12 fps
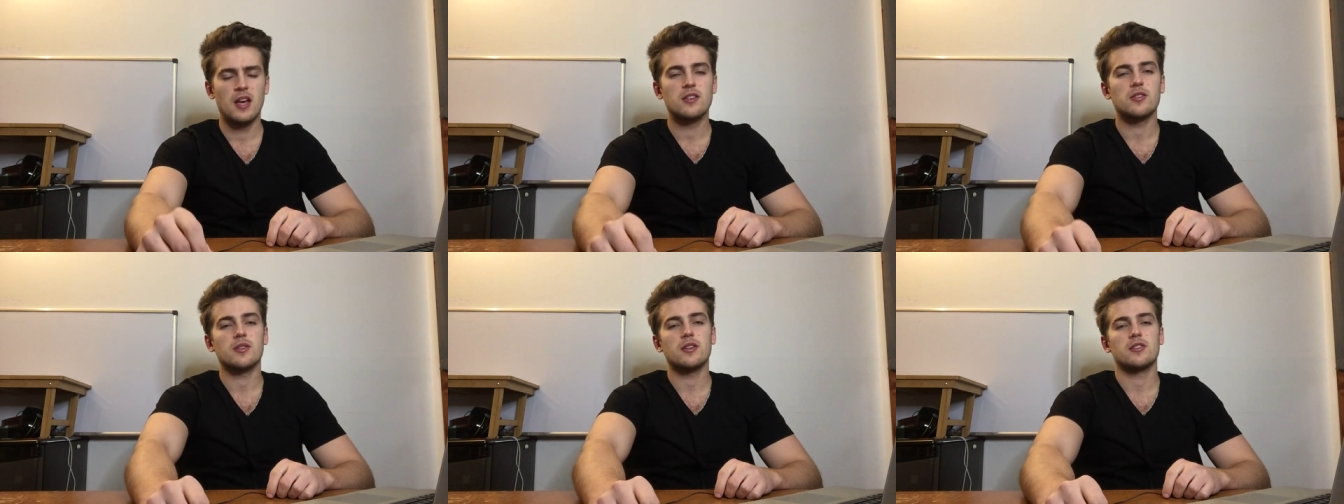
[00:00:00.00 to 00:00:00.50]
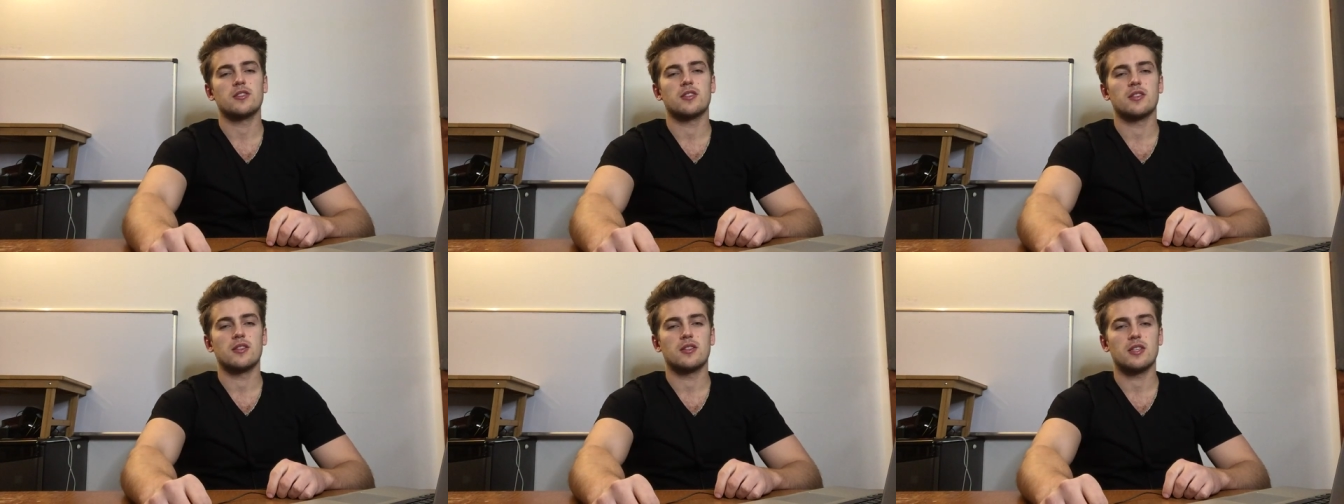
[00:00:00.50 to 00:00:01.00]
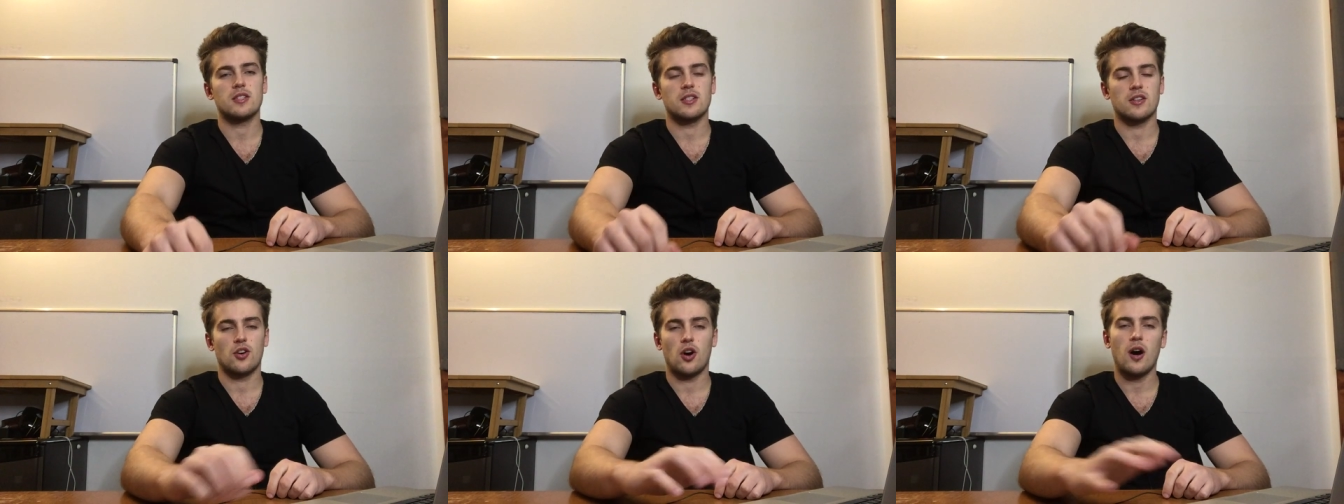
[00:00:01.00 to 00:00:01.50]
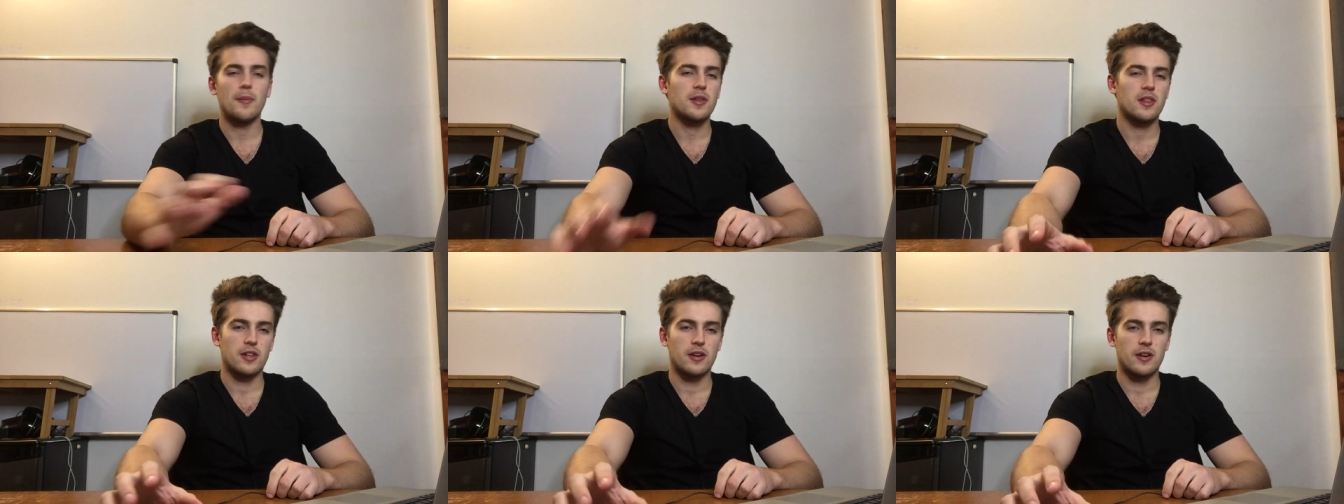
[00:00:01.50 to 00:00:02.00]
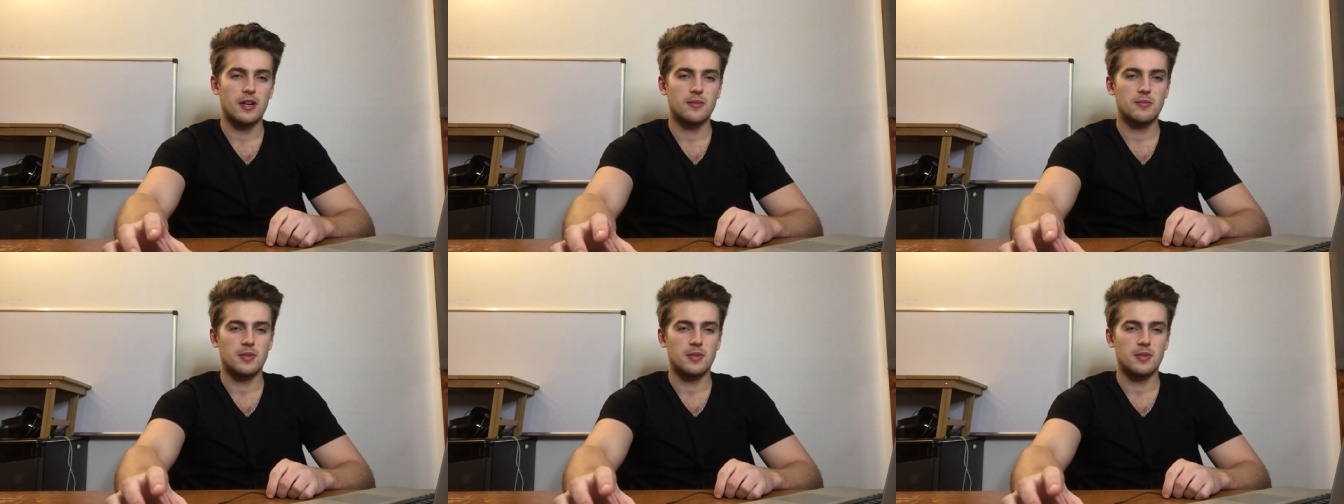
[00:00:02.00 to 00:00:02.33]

So there's this common theory